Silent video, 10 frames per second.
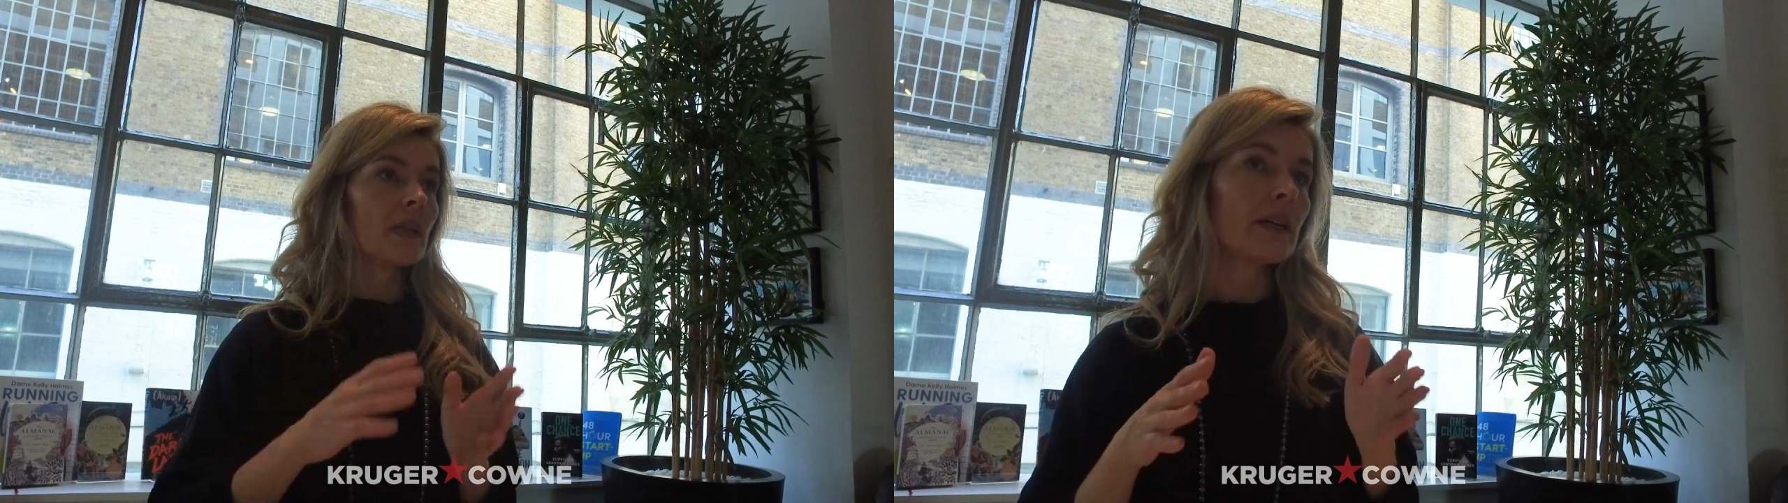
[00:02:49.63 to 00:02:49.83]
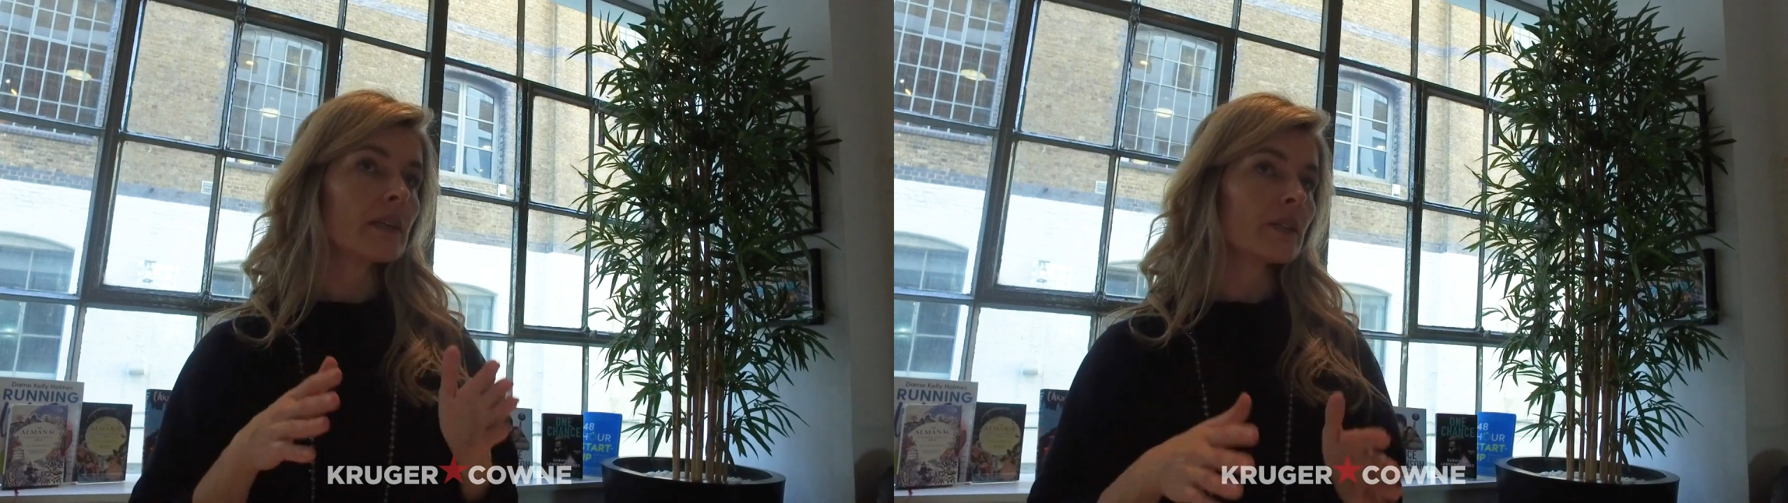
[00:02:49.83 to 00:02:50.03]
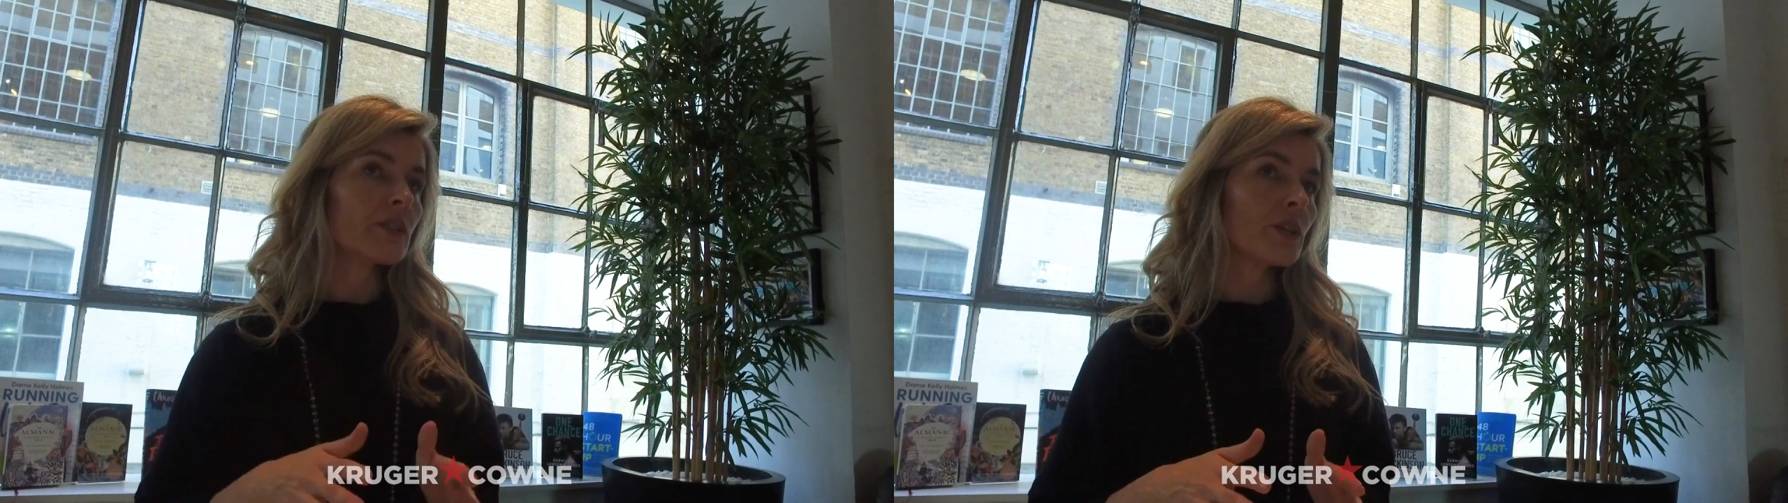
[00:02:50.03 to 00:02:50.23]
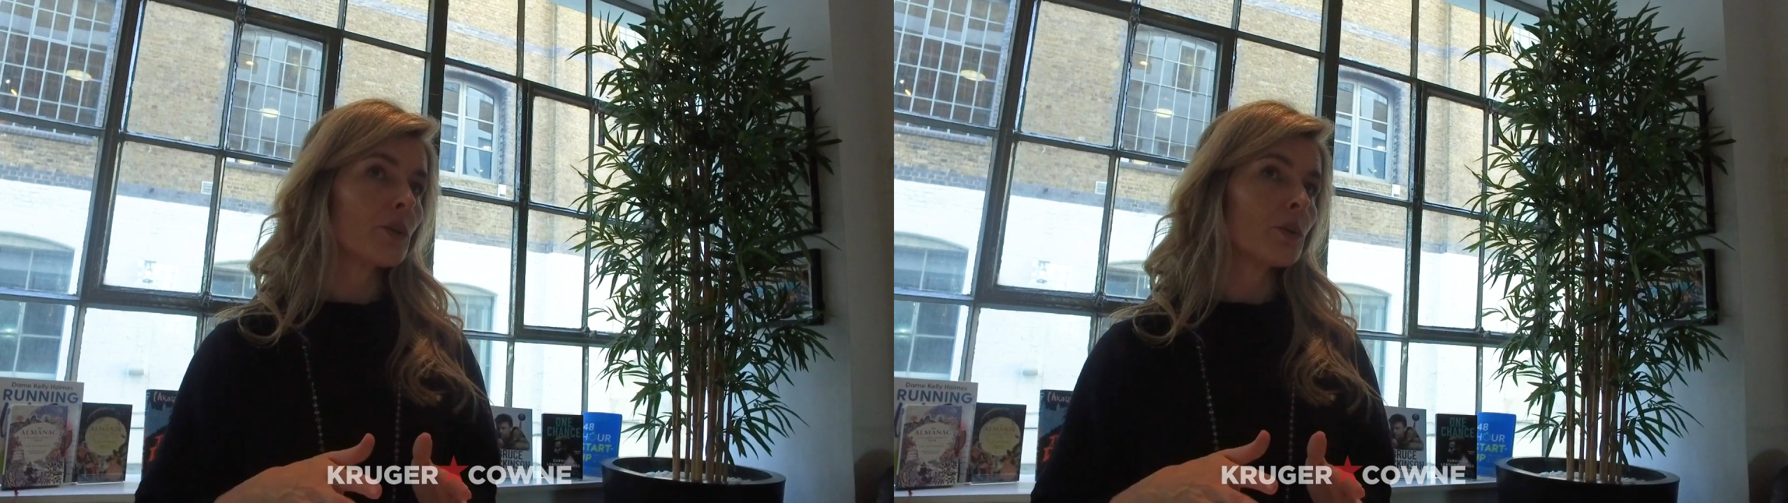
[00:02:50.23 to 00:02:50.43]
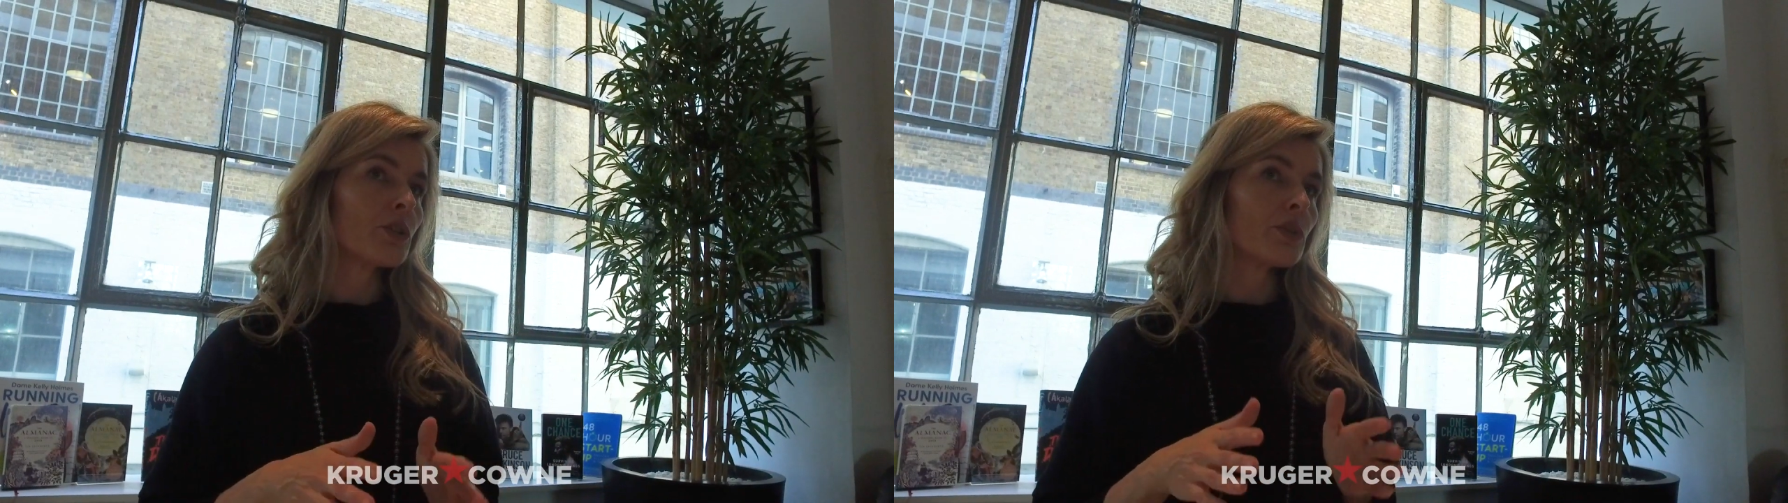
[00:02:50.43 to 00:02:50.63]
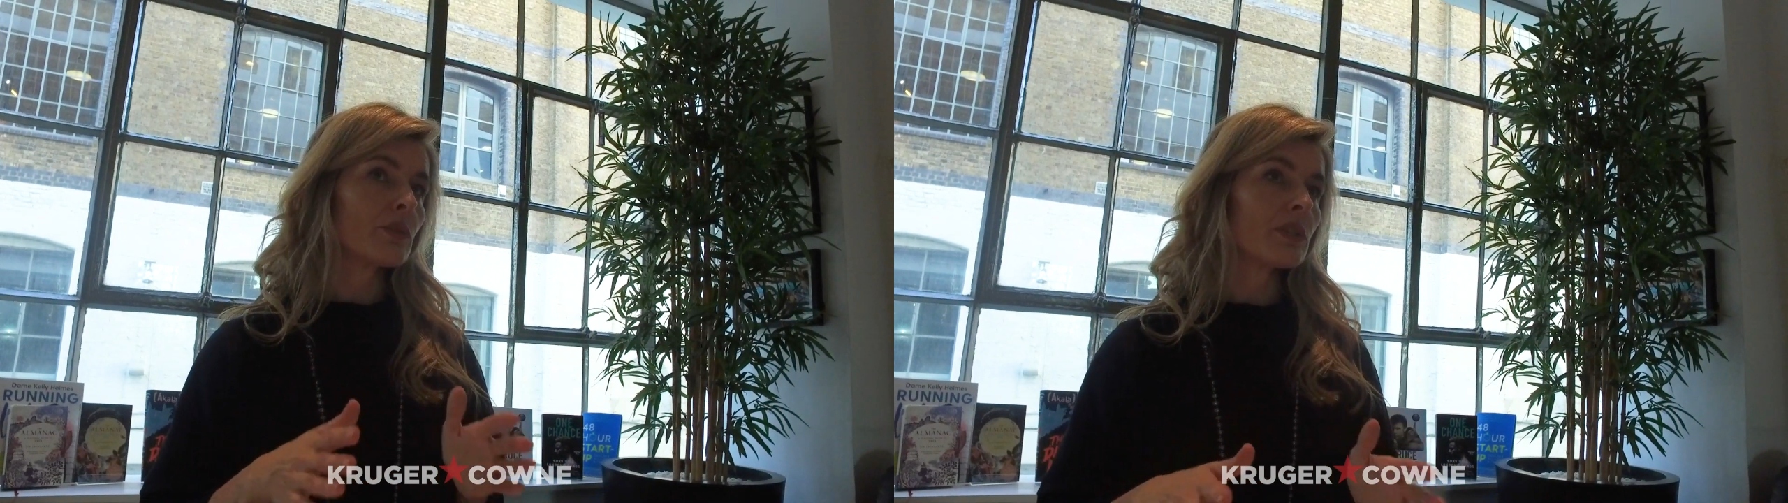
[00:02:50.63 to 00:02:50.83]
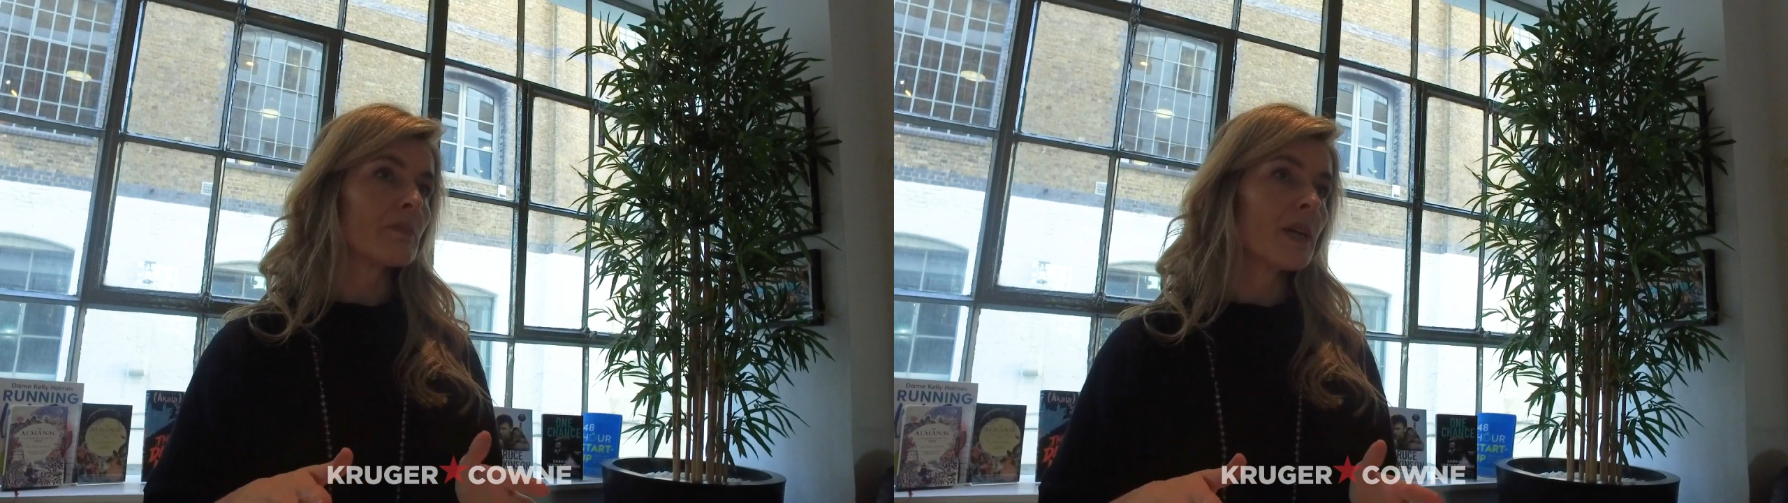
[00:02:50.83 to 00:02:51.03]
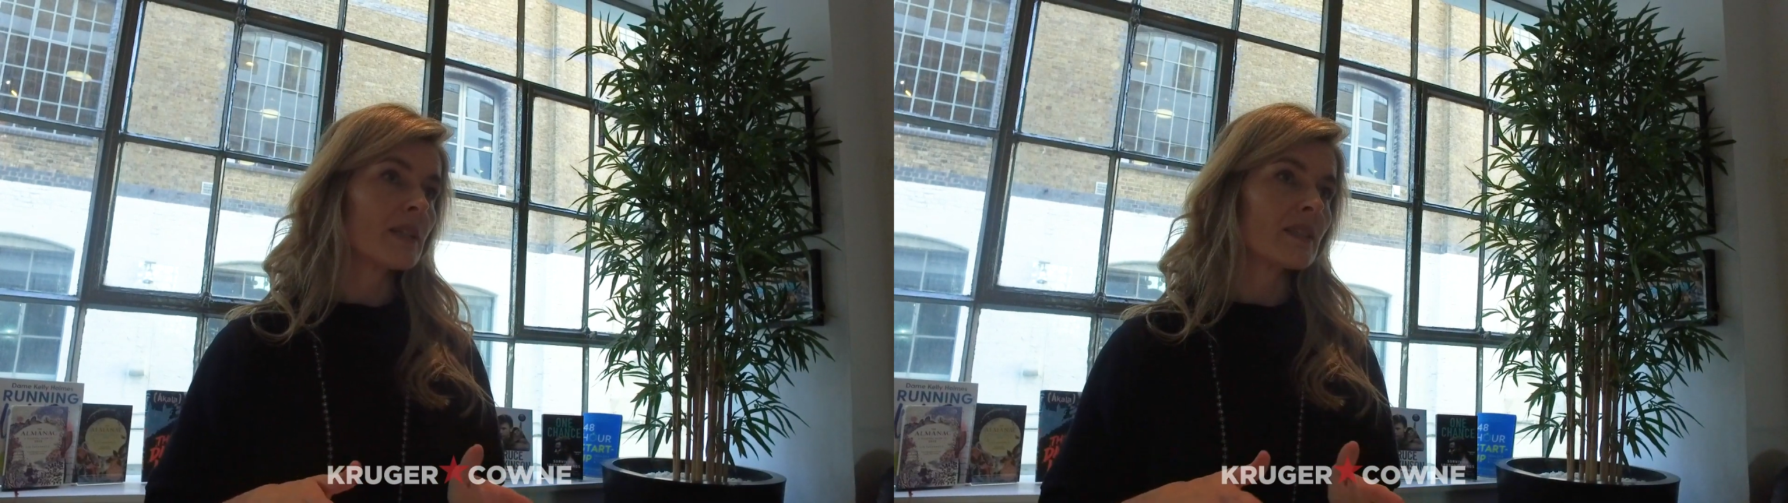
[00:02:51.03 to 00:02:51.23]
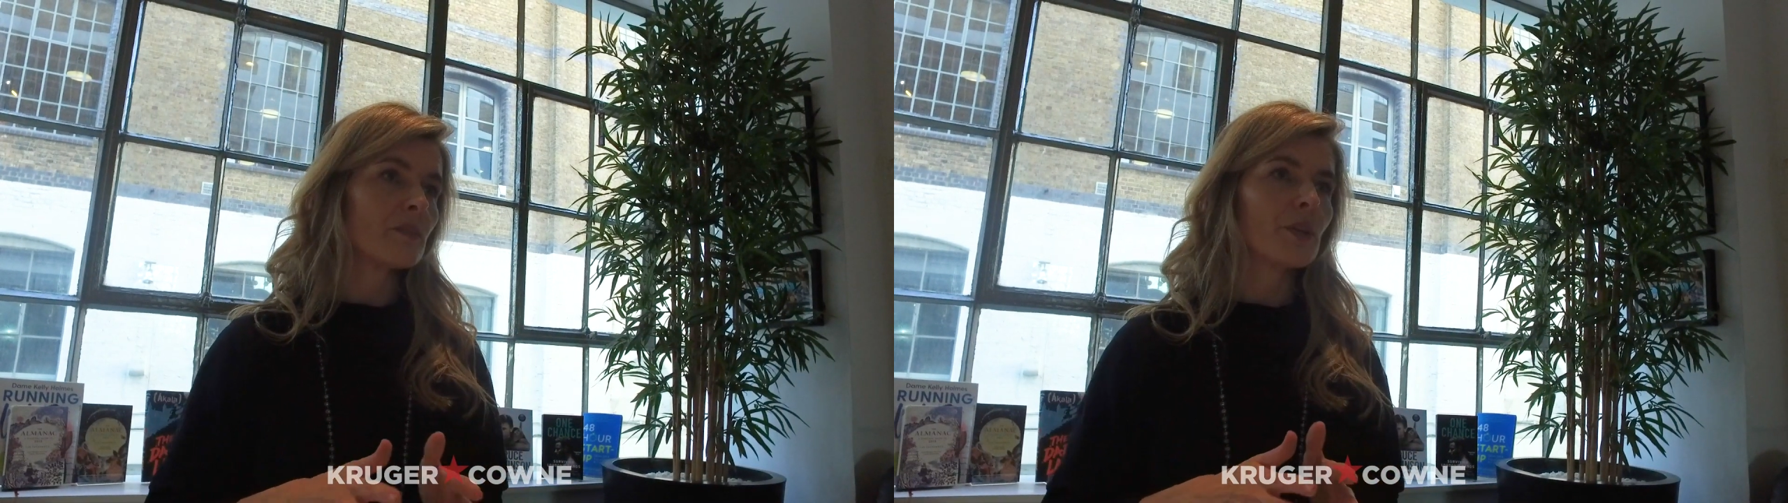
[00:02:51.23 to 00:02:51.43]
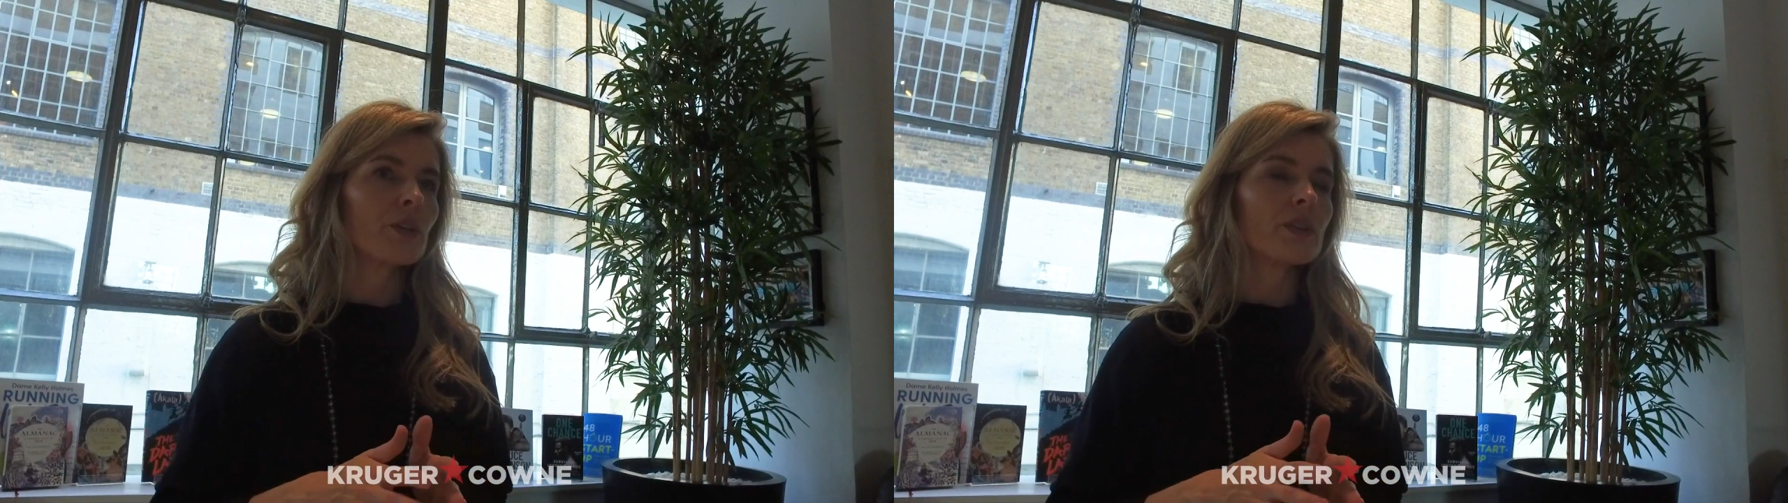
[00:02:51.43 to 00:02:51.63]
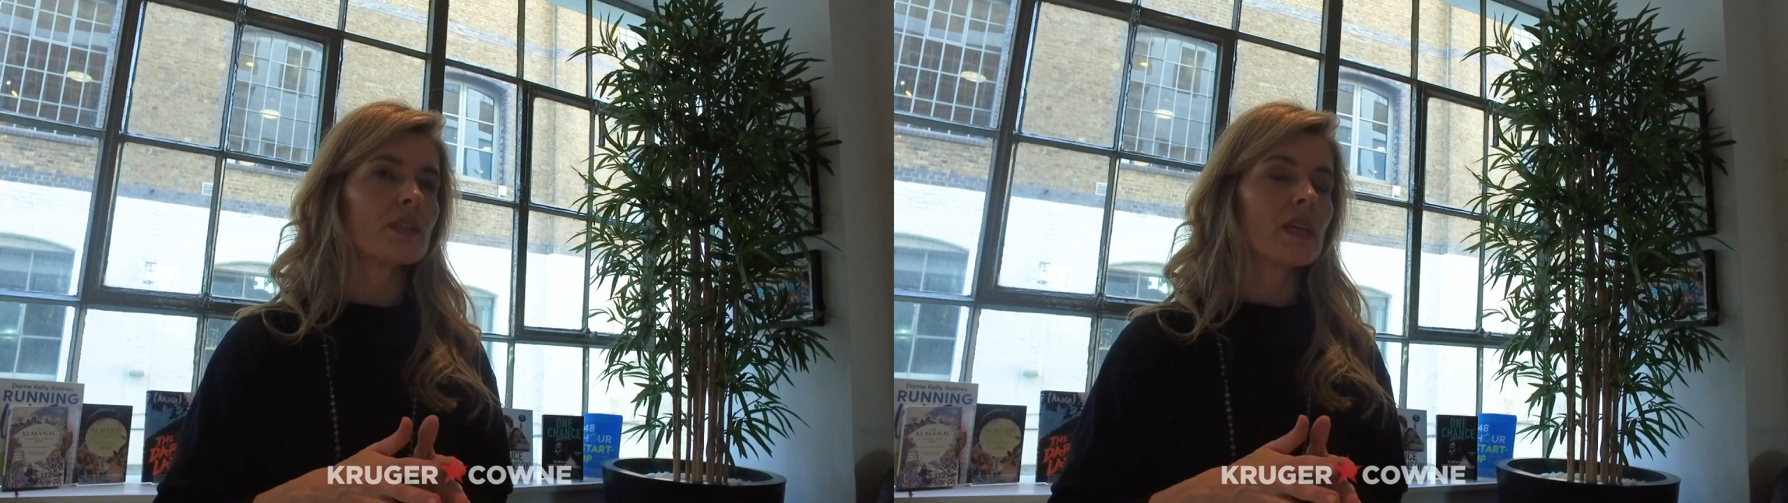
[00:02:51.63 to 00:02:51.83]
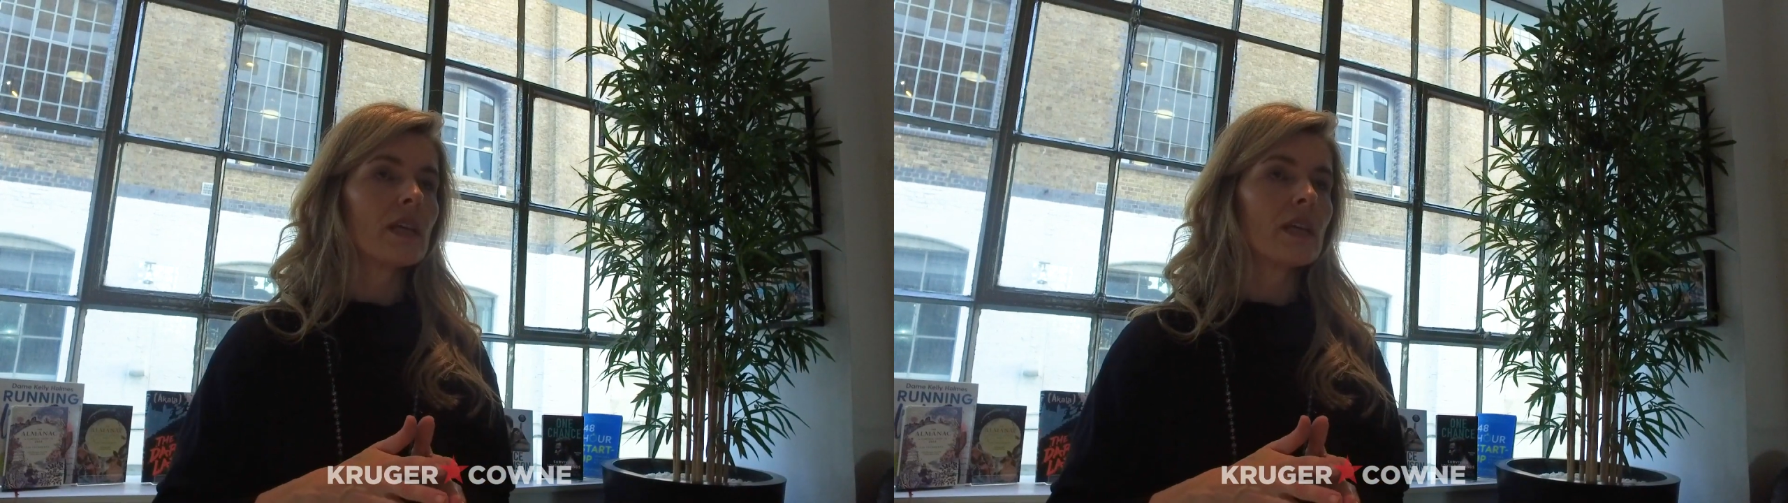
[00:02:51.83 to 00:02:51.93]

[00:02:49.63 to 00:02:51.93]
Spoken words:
Clinical psychology was a must, because